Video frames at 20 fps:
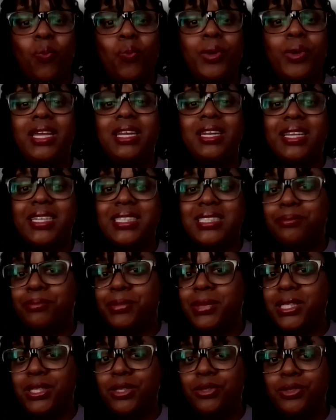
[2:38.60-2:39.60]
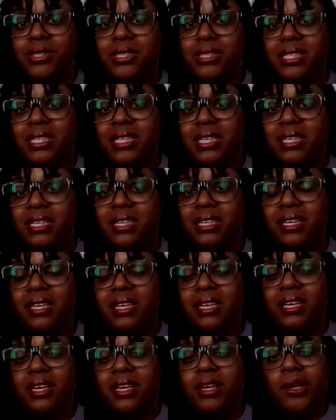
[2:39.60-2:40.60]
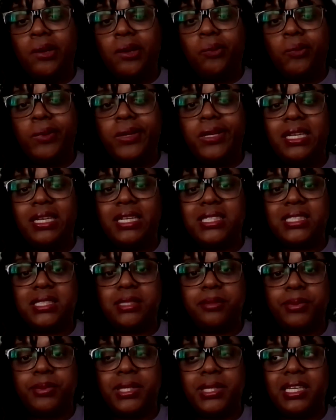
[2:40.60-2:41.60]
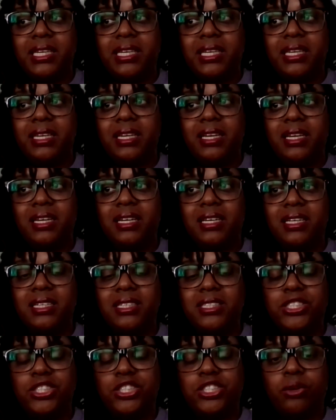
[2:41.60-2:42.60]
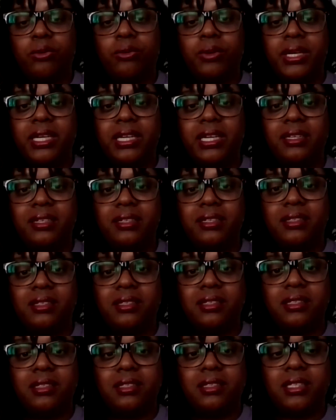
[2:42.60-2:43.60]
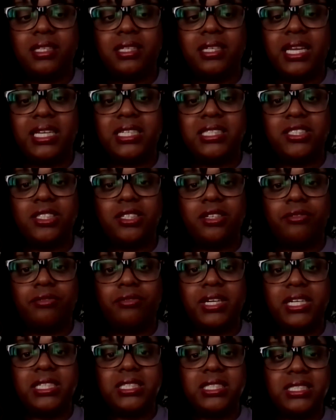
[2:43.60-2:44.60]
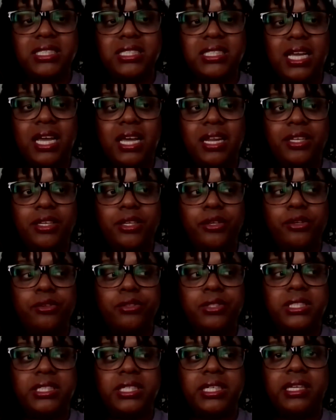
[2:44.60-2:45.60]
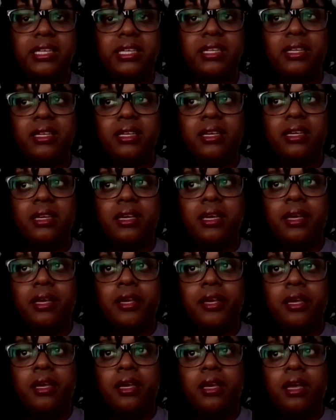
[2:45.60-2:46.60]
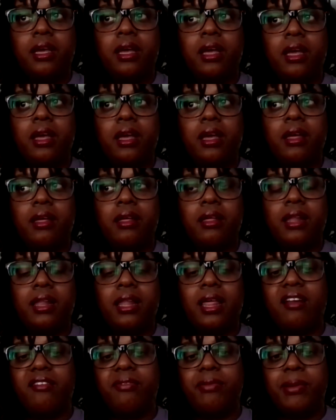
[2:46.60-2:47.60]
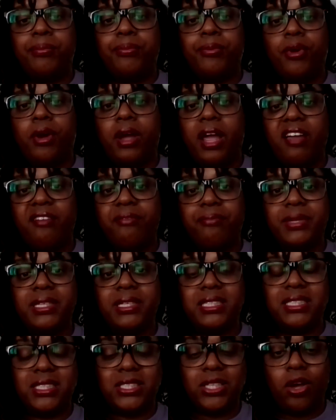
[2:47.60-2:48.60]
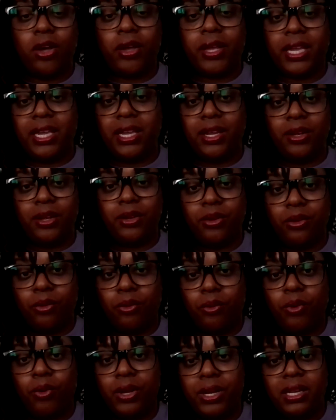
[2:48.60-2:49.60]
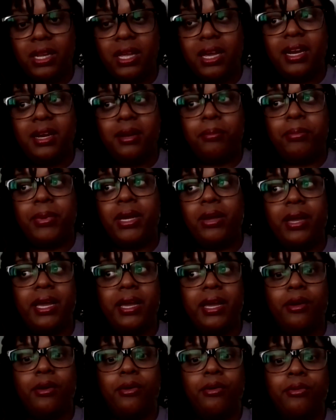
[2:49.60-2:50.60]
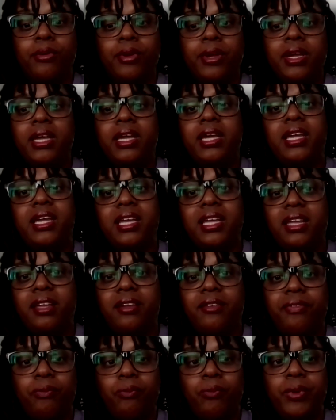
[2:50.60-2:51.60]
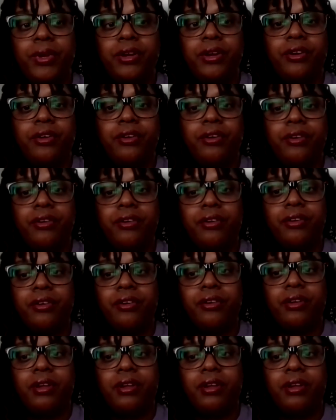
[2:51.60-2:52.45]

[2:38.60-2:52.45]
we need to be using it. We need to be showing the next generations how to use it. A lot of people have been talking online about how if we're